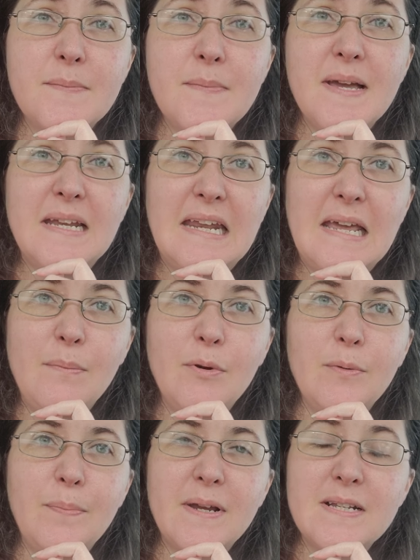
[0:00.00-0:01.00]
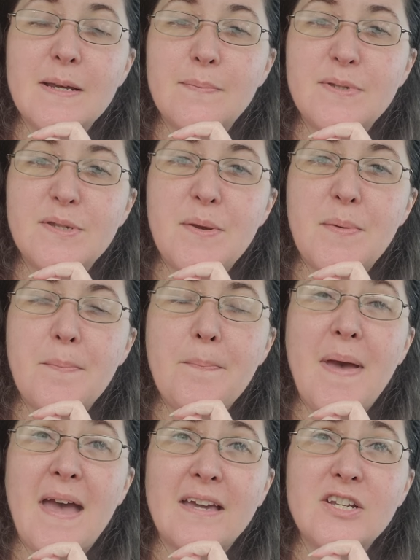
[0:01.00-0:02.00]
my neighbor picked up some
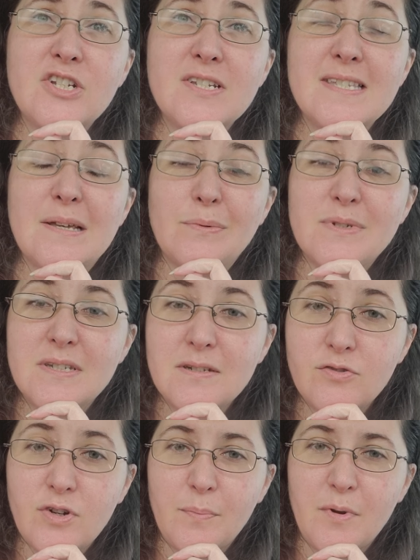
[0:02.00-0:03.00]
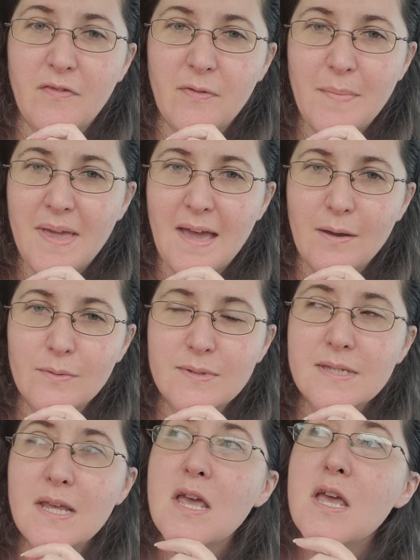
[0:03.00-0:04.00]
packages that were still dropped off at my house.